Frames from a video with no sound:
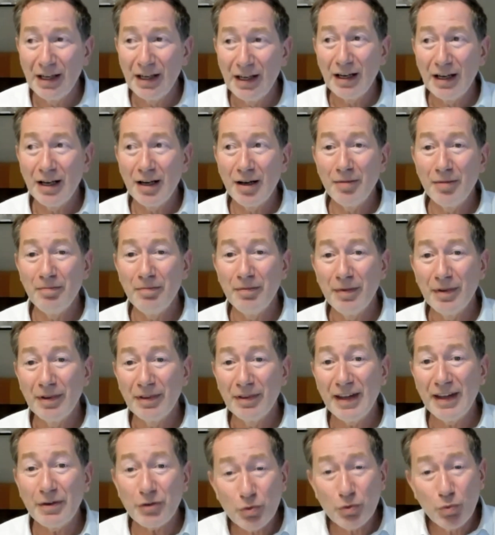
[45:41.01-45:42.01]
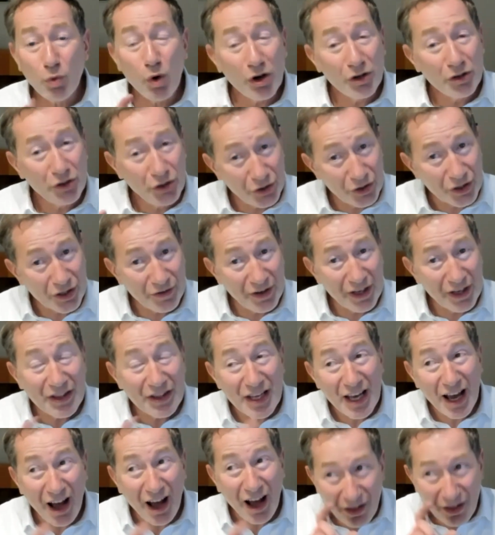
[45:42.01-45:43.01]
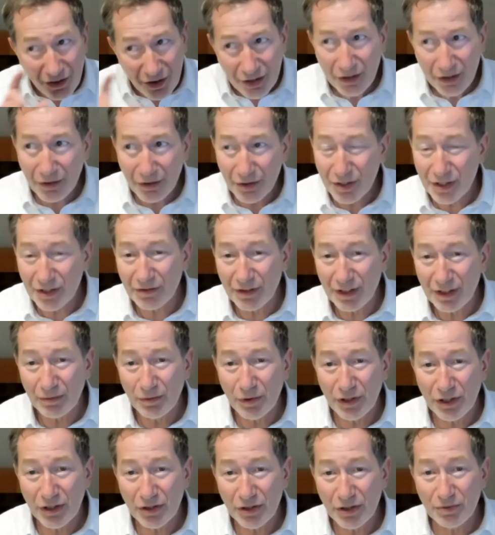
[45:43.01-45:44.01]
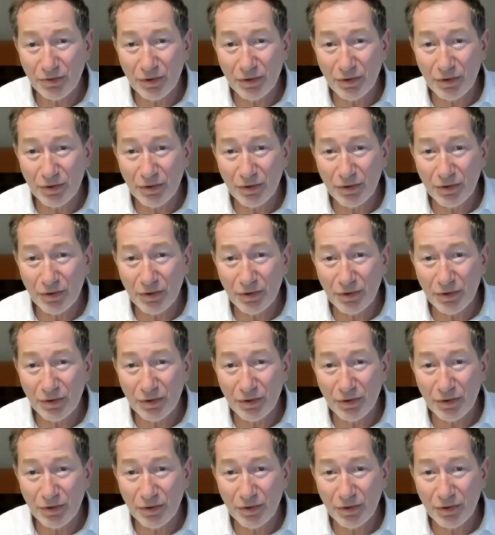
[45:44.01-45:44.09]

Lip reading: That was one use of it. The other use of it, which